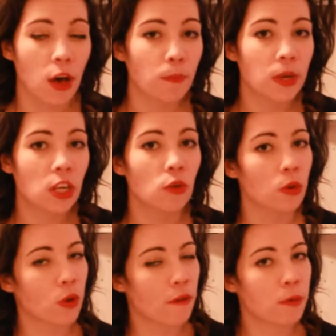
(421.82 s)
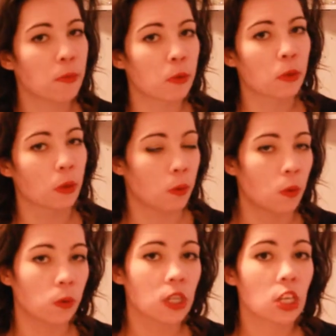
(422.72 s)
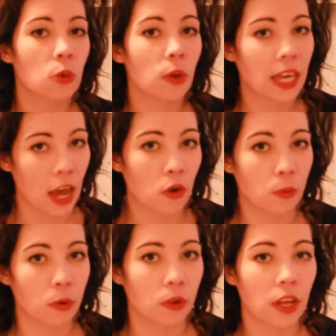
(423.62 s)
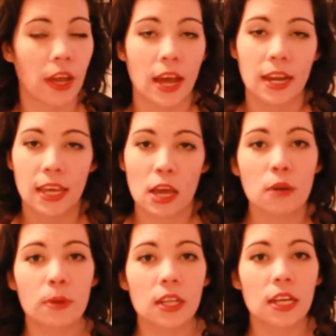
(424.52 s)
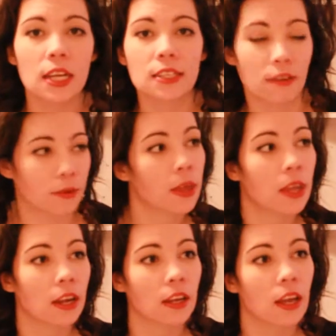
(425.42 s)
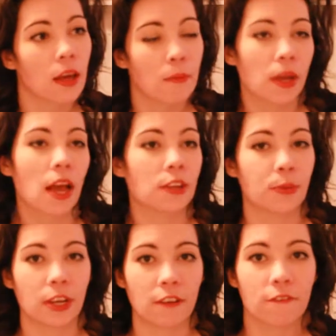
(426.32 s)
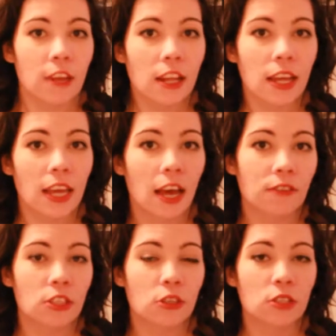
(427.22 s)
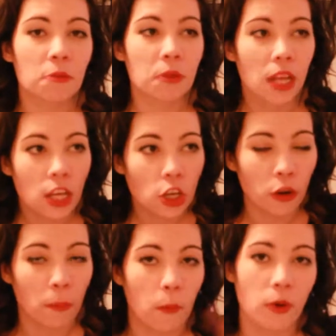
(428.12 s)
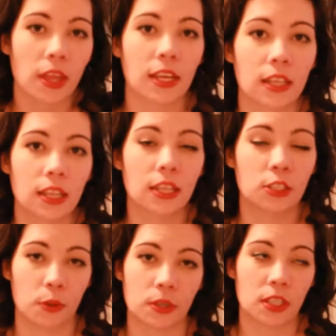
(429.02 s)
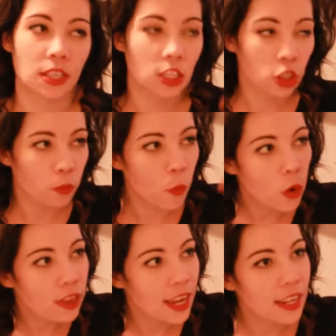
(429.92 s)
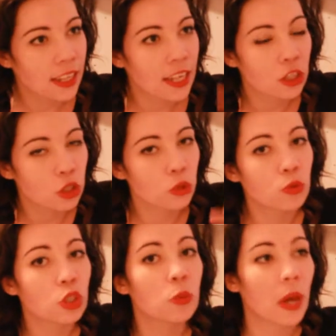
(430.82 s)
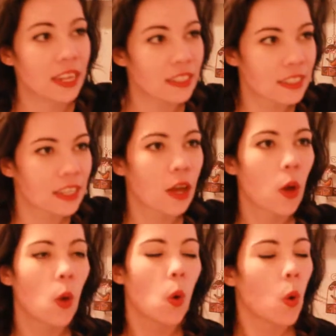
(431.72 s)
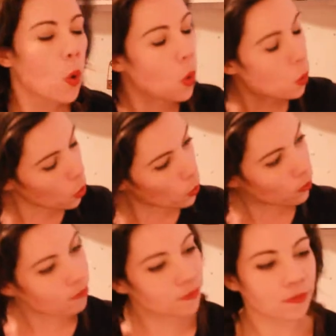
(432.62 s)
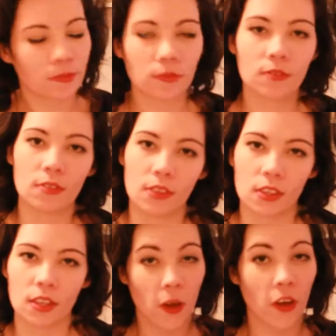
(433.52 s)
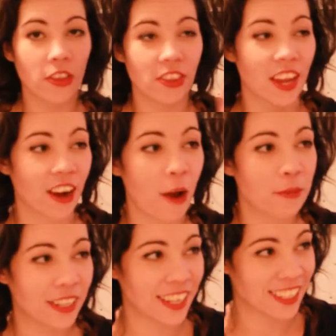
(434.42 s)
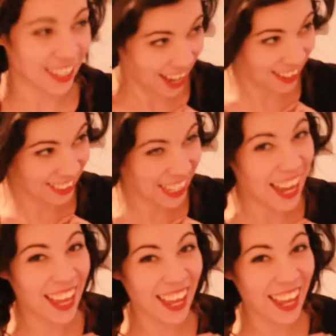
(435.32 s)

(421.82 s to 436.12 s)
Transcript: helping you, you have people who are holding you accountable. And accountability is everything. Because when you feel like you have to do something, you're more likely to do, more likely to do it. Whew. That got really intense.